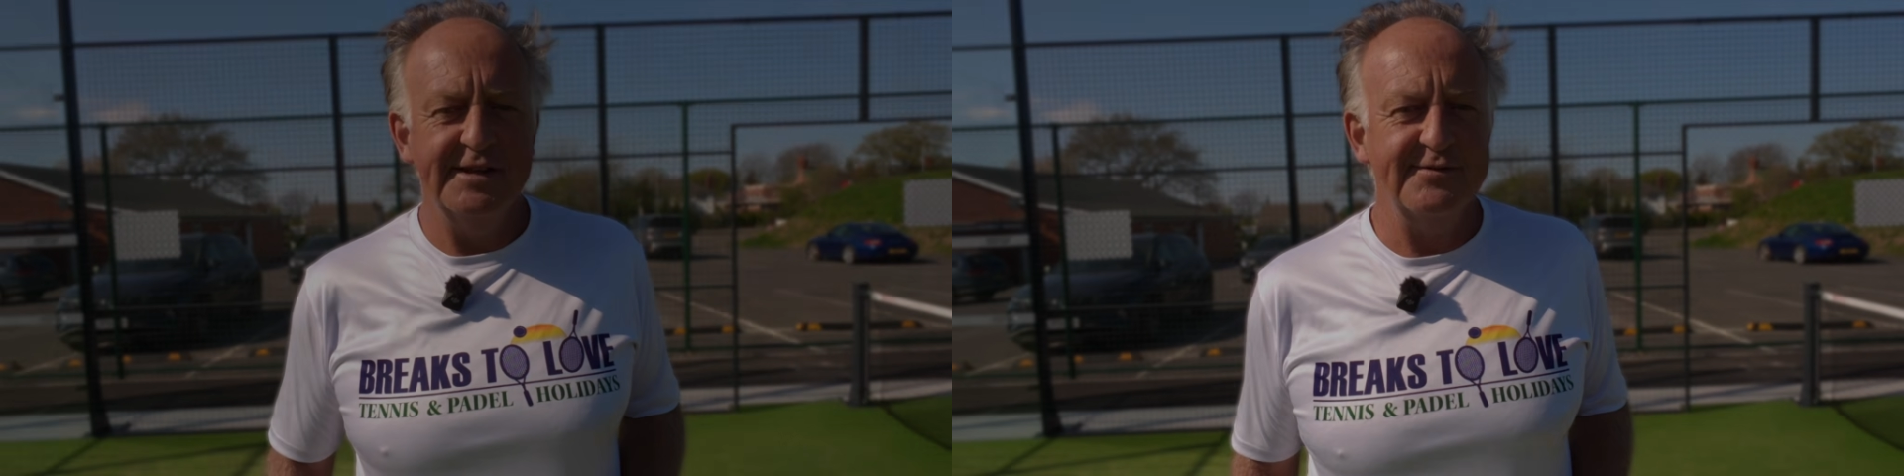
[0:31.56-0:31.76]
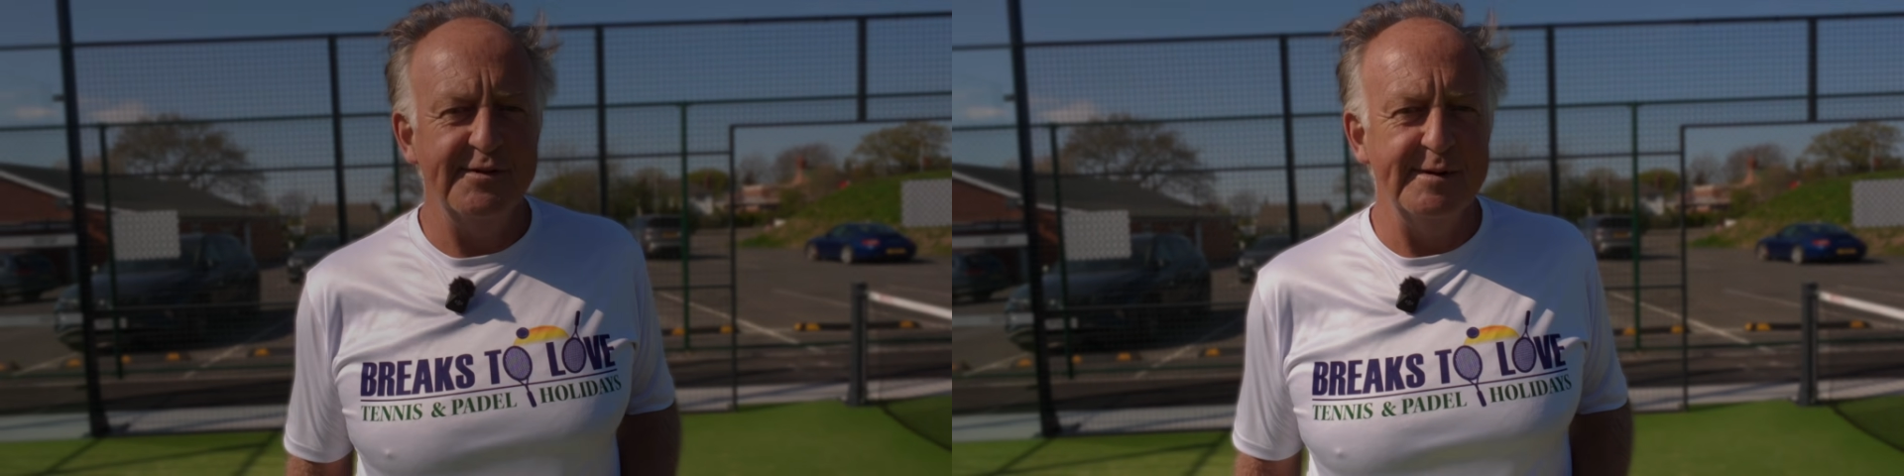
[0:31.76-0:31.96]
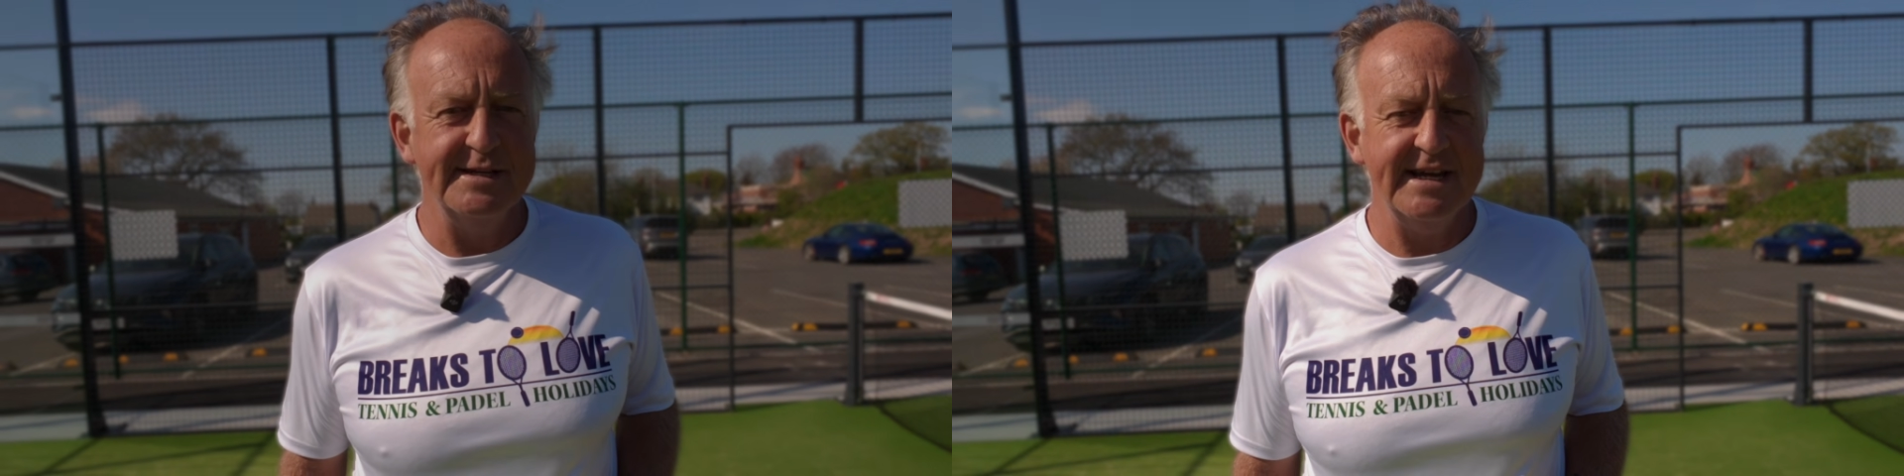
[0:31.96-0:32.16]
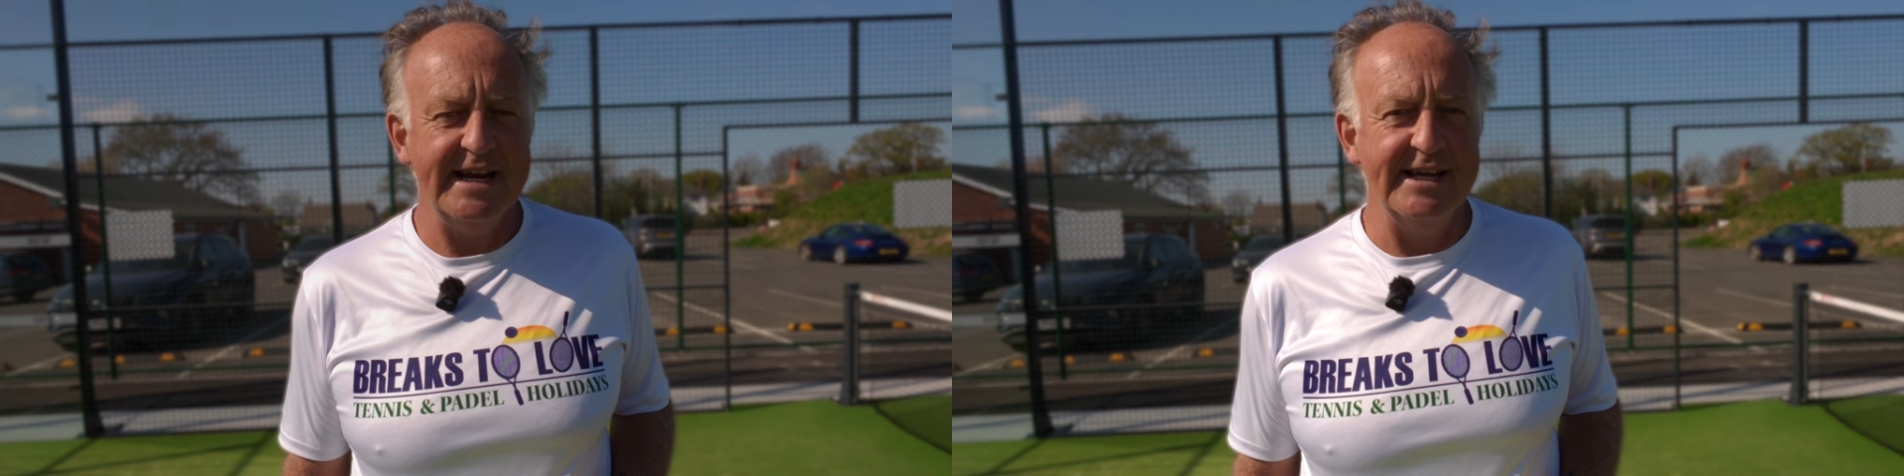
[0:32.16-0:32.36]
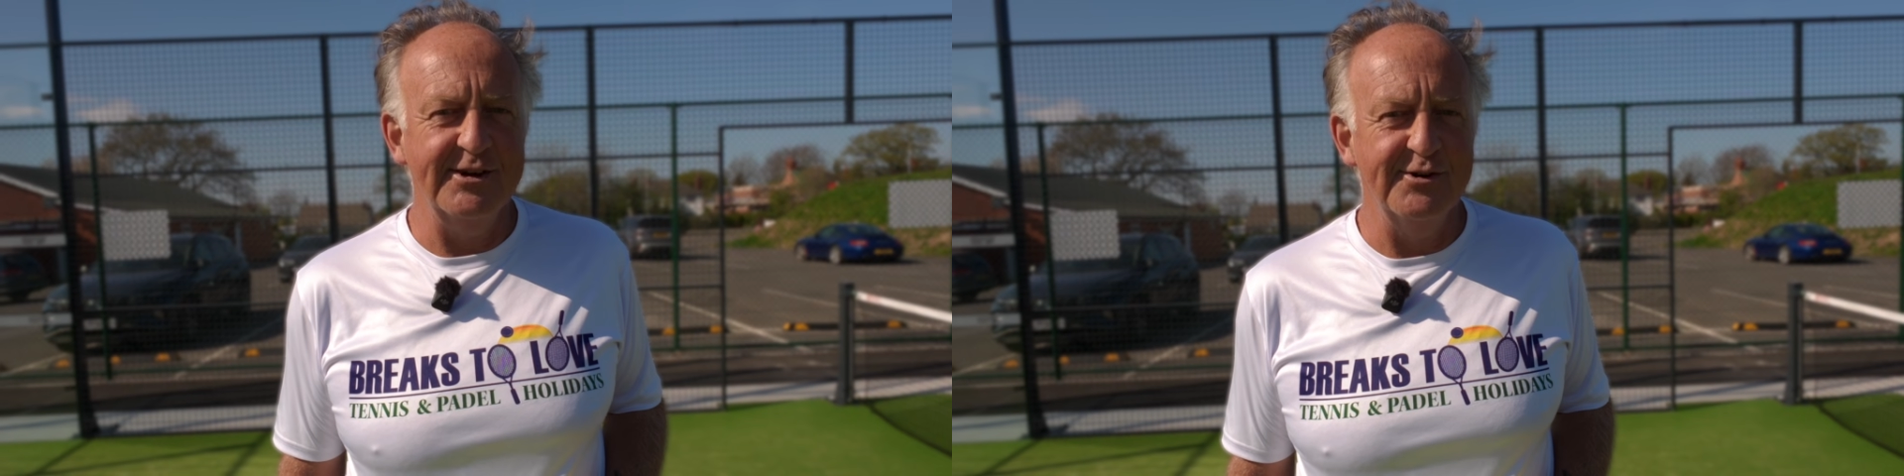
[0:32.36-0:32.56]
this from a
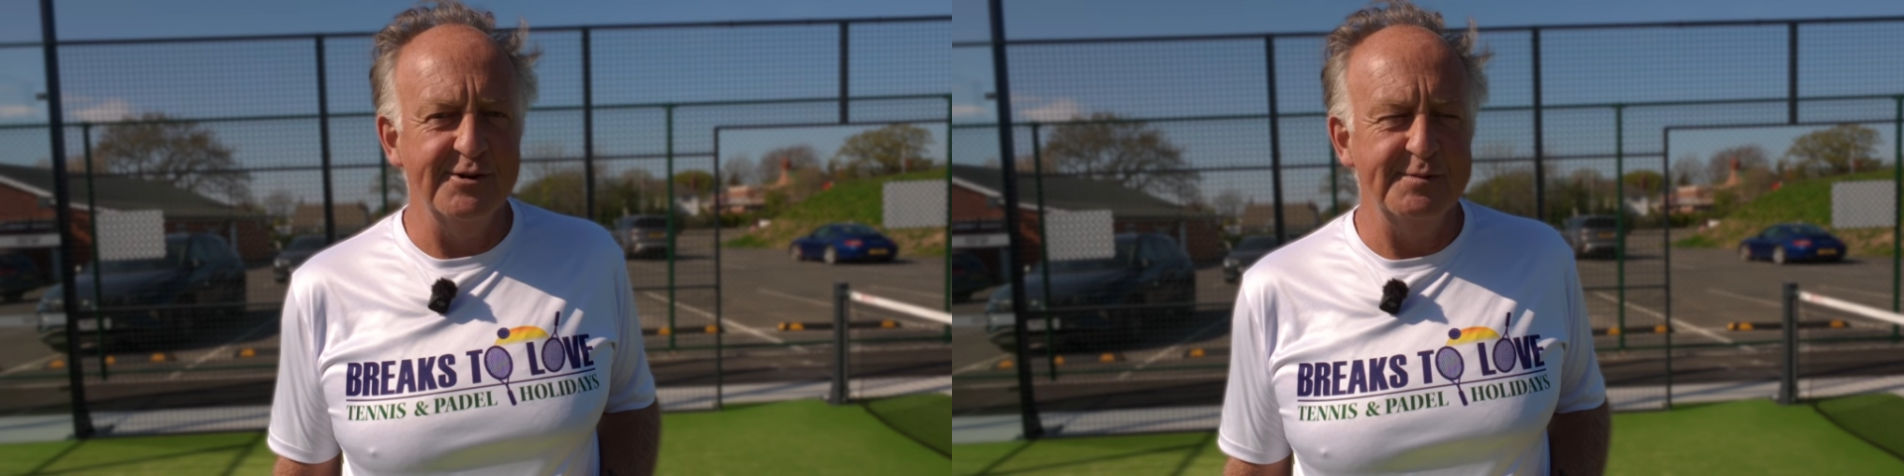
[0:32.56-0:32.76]
sailing course,